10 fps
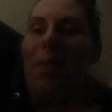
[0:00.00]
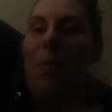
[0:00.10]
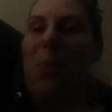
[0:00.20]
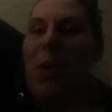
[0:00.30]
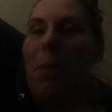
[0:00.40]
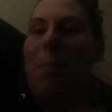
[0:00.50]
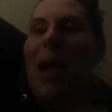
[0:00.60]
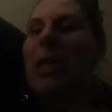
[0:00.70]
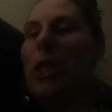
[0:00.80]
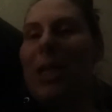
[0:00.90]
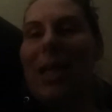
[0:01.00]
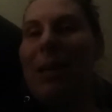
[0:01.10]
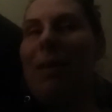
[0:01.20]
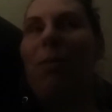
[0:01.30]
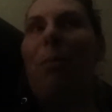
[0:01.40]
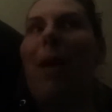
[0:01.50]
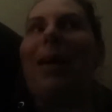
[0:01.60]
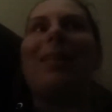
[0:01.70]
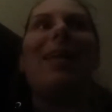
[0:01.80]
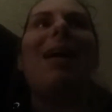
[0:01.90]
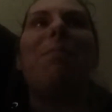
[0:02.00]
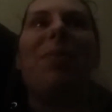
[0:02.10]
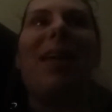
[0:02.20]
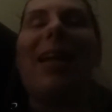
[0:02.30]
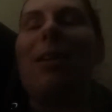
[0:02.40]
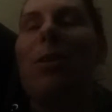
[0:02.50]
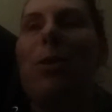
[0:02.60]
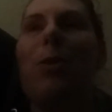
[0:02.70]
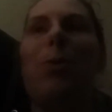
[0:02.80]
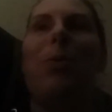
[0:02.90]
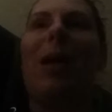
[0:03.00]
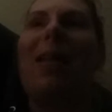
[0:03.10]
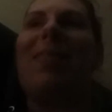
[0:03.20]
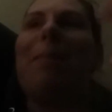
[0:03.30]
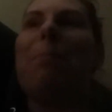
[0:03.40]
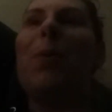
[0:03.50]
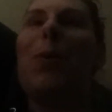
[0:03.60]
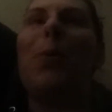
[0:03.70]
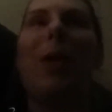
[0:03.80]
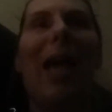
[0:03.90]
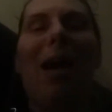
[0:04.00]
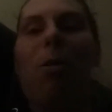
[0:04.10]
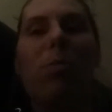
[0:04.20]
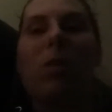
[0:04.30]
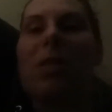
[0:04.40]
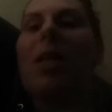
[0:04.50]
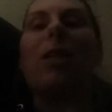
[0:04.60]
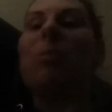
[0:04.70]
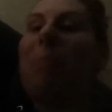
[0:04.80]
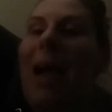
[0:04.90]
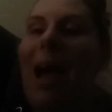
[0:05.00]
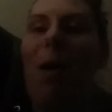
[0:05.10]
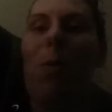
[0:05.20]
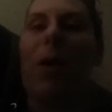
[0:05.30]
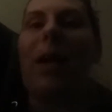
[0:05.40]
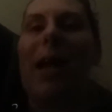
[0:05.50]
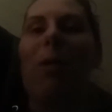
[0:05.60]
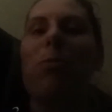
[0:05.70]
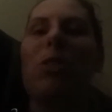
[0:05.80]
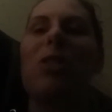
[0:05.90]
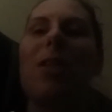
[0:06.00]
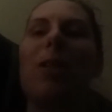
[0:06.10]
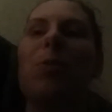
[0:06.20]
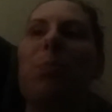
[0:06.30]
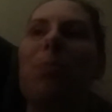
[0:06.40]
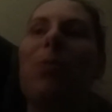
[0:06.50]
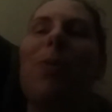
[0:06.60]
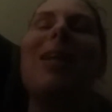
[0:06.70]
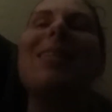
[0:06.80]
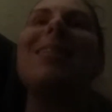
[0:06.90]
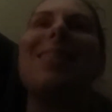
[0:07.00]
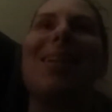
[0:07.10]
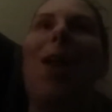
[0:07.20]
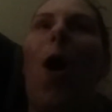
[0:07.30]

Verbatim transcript: and the pure magic. Like even back then, they knew that the moon held such power. It held such presence and